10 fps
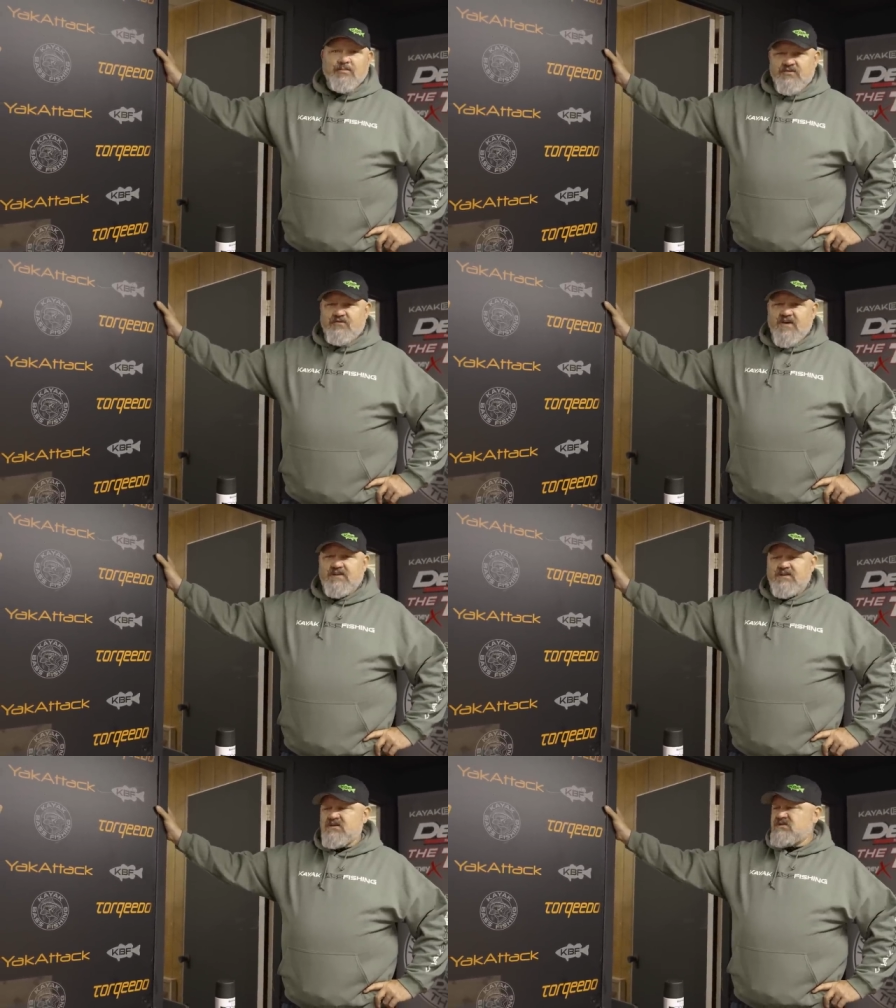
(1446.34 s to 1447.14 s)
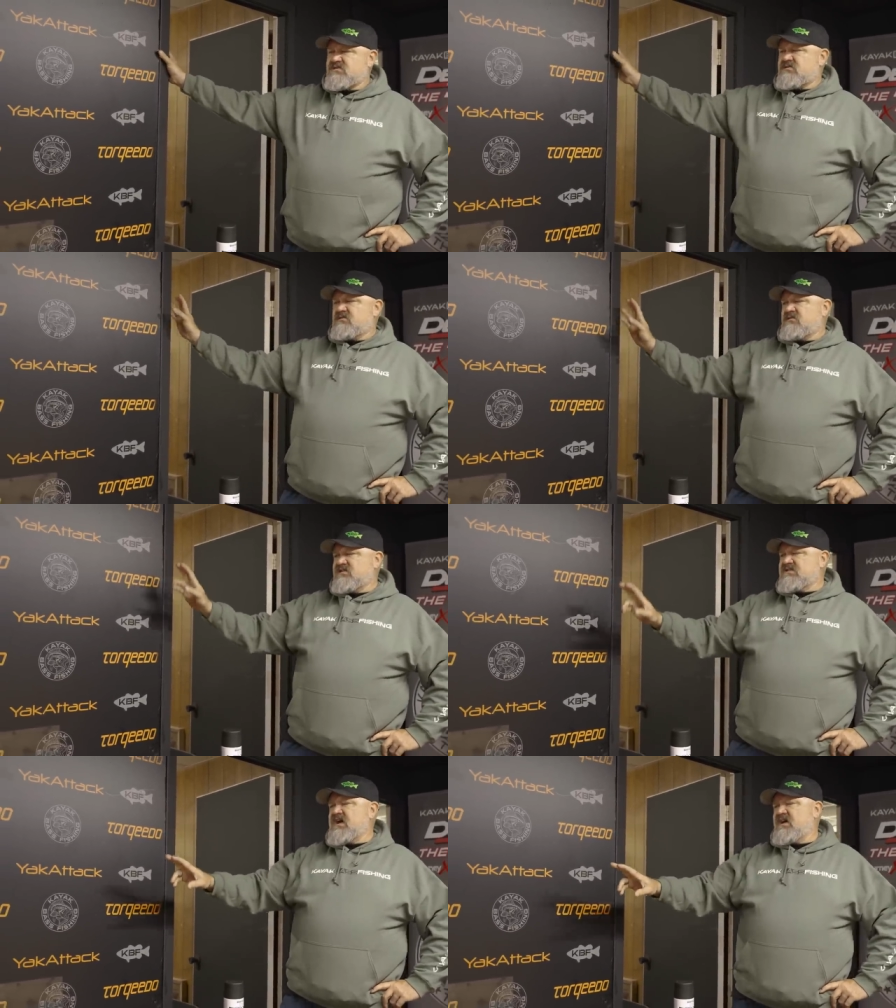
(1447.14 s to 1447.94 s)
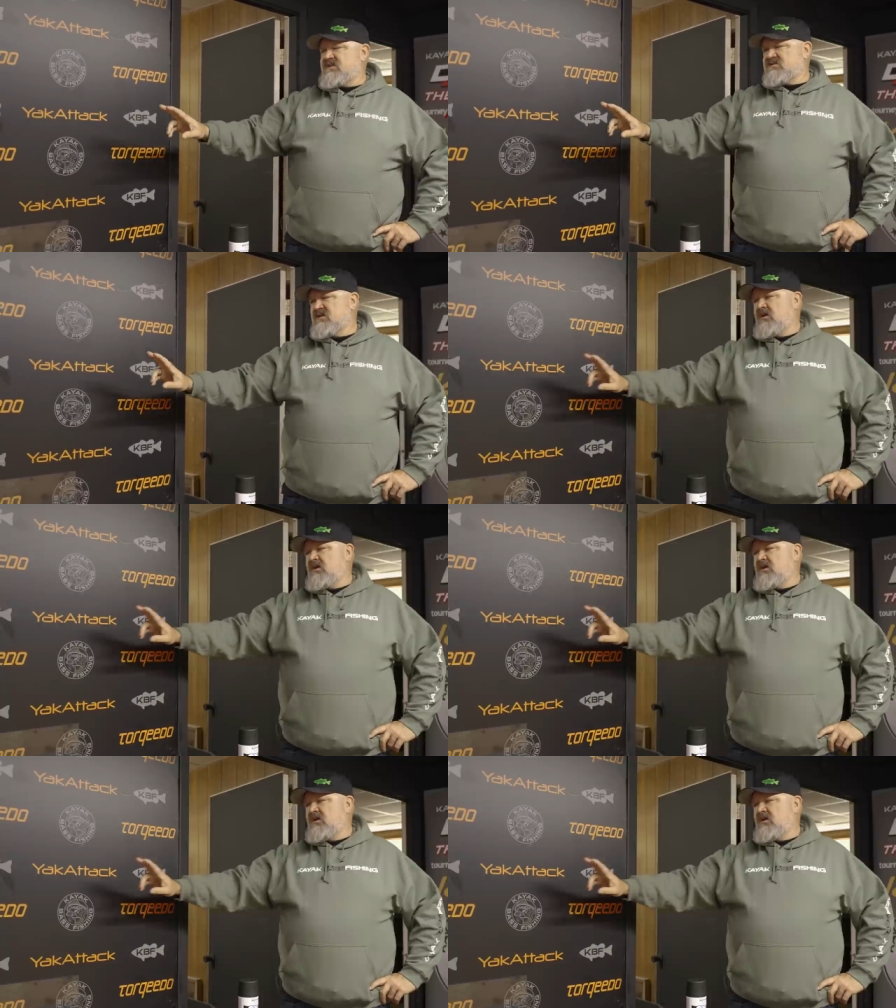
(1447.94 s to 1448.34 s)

But the fact is, this guy has